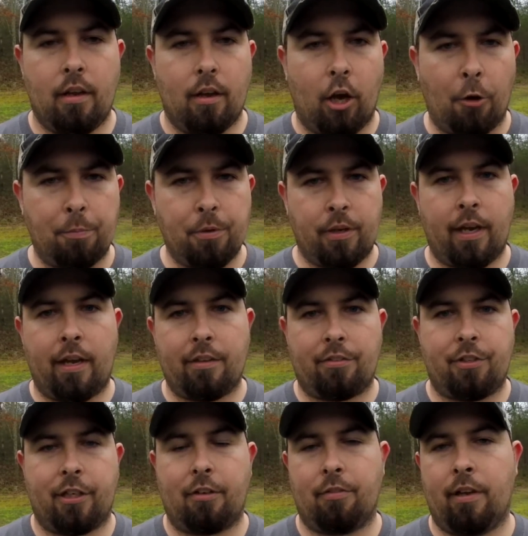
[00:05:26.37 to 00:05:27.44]
Hope you guys
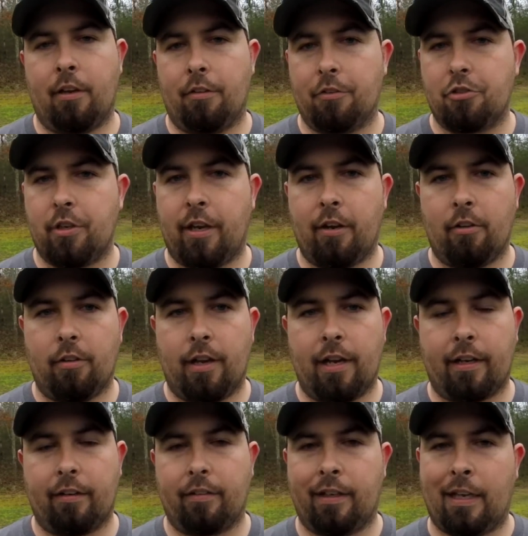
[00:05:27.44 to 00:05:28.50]
stick around on the channel and I
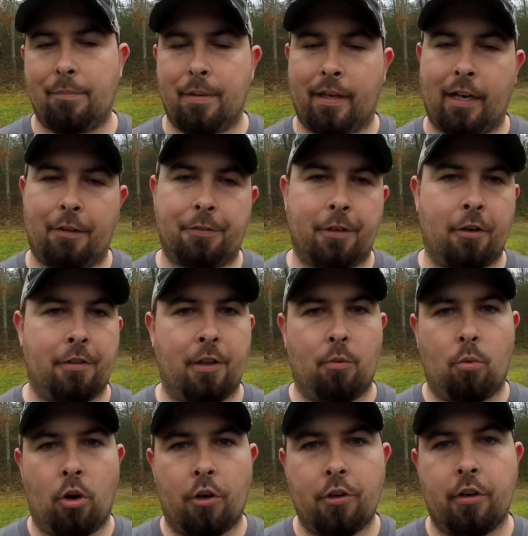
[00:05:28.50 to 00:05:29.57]
can get back out there on that
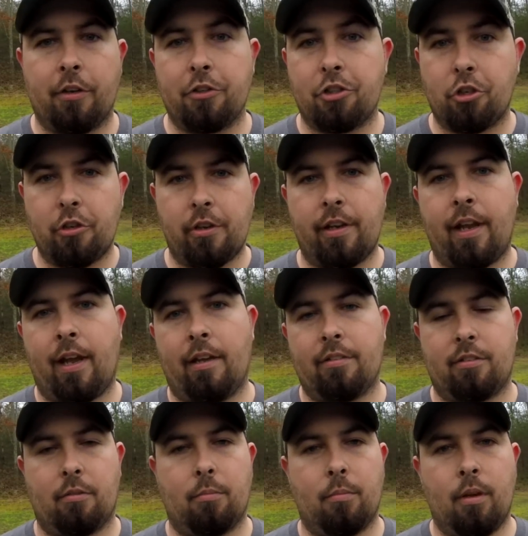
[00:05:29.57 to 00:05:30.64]
water and show you guys
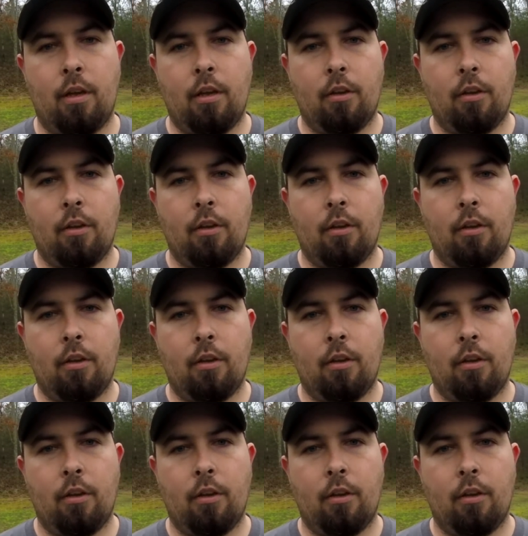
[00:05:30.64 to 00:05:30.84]
some